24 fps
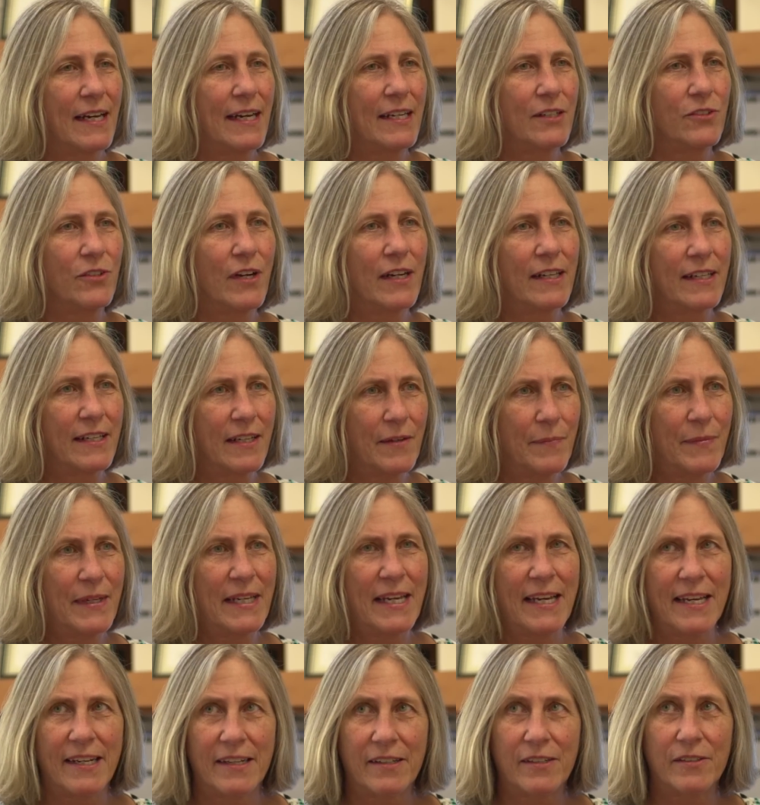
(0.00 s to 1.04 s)
a hydraulic and
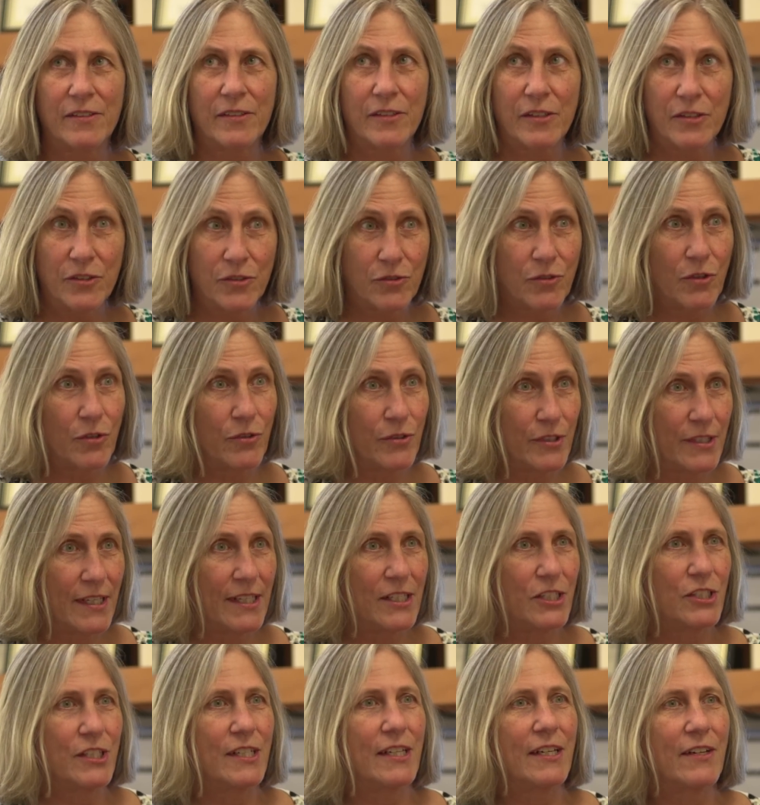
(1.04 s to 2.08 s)
mechanical controls
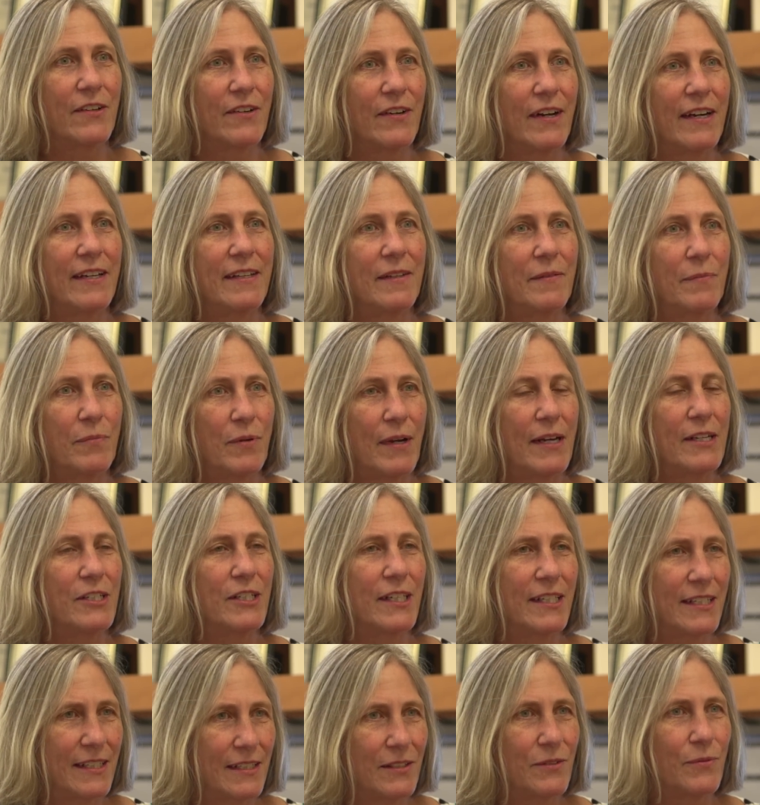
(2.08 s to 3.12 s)
engineer on the
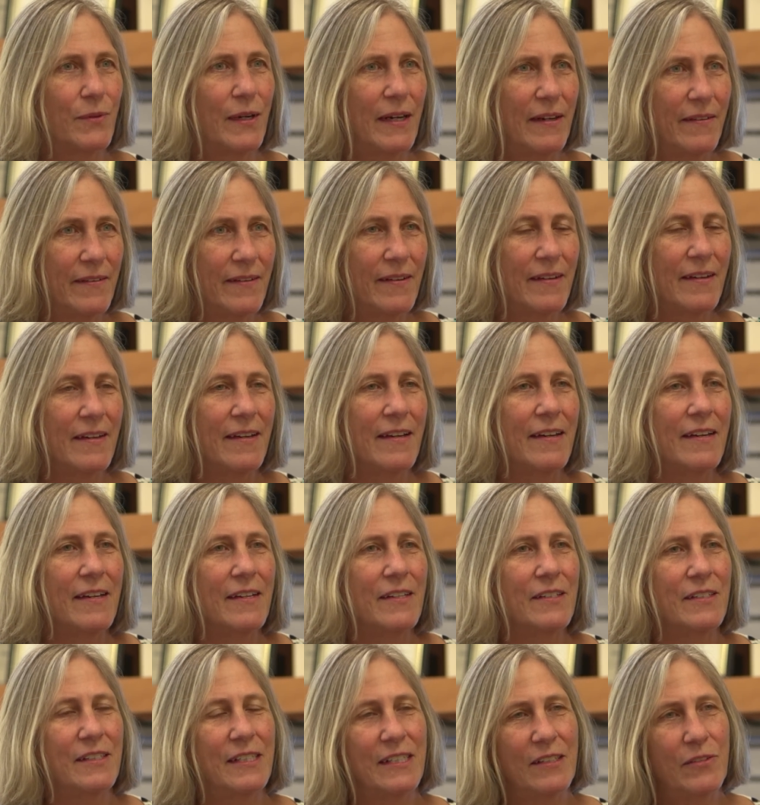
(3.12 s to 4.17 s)
project as well,
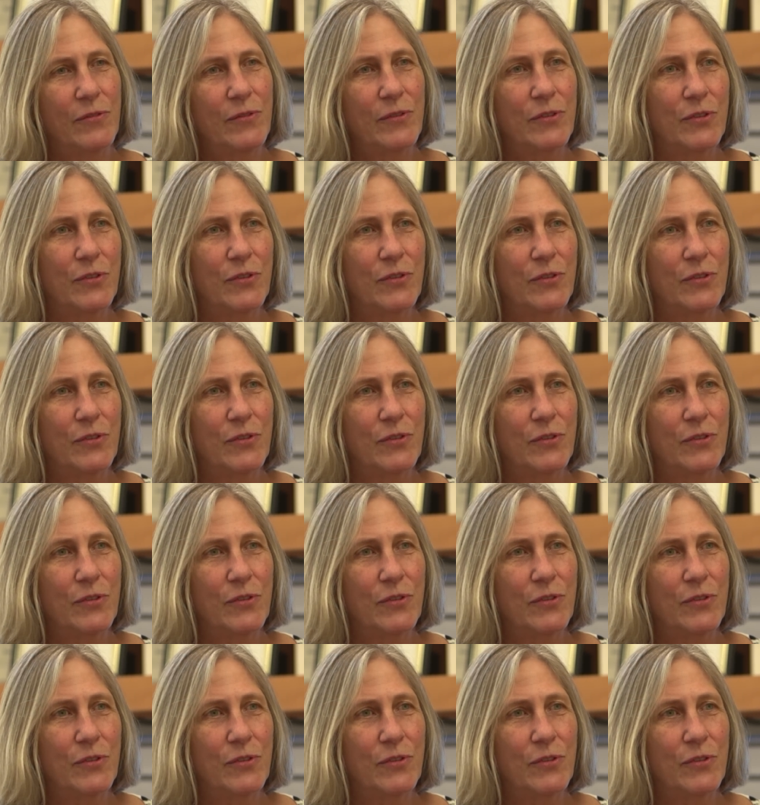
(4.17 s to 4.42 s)
do,